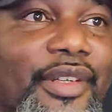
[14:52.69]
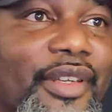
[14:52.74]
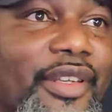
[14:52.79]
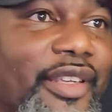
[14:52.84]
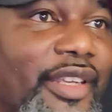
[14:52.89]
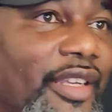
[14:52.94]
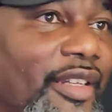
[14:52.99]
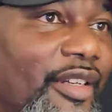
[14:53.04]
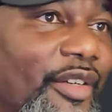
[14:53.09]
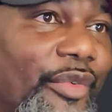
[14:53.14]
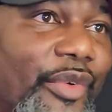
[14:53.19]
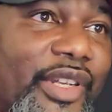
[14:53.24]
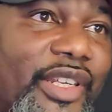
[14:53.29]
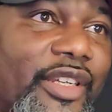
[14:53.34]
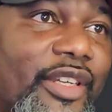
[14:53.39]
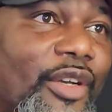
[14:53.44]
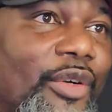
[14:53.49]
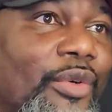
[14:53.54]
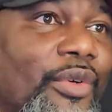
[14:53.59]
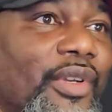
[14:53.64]
Keely
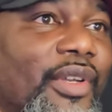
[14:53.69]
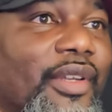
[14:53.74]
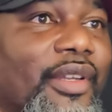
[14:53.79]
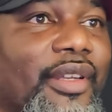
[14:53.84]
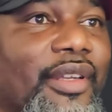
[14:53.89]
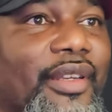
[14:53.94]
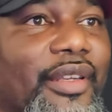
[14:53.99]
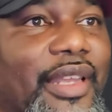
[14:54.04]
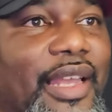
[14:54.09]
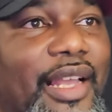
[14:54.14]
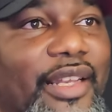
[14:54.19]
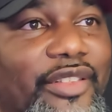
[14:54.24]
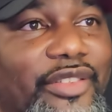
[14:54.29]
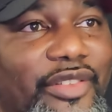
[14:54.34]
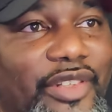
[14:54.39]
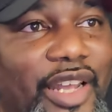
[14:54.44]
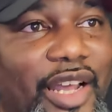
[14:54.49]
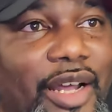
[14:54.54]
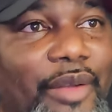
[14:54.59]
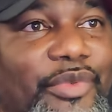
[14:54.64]
Ringo got
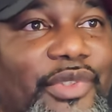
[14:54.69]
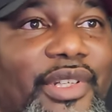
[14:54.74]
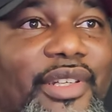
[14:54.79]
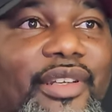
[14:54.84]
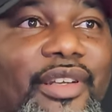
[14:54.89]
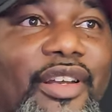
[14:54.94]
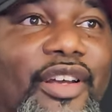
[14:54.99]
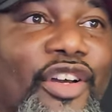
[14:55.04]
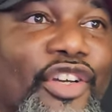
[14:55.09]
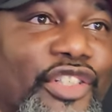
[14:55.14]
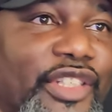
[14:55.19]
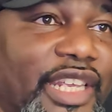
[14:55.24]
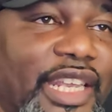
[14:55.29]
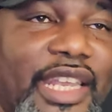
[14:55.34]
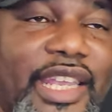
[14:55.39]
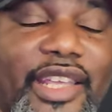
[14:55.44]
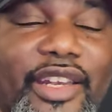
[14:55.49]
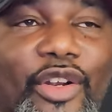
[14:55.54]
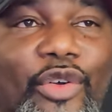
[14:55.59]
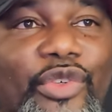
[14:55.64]
stopped
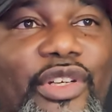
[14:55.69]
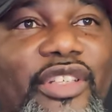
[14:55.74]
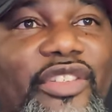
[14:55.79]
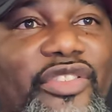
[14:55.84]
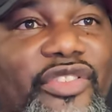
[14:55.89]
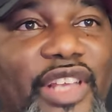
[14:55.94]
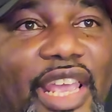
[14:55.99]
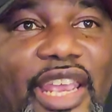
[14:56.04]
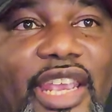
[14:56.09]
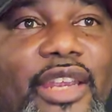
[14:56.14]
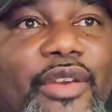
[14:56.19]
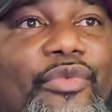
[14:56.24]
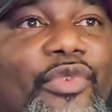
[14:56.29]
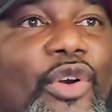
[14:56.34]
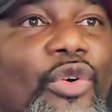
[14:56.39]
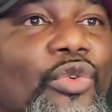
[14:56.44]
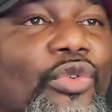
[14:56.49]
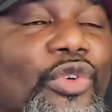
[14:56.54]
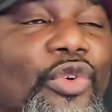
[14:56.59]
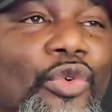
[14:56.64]
again on the same
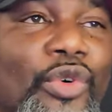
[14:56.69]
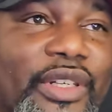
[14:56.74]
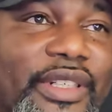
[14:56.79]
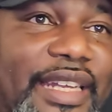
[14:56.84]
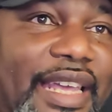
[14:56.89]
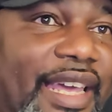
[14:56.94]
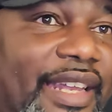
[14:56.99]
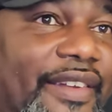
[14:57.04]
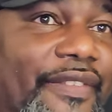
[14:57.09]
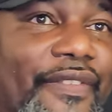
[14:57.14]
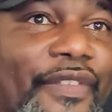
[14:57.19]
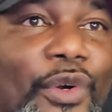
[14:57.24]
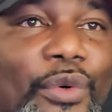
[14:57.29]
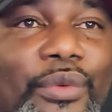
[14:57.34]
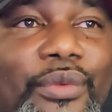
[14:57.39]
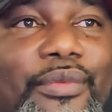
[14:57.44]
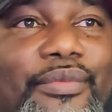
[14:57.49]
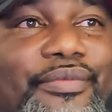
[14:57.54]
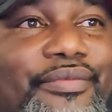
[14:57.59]
road going 94.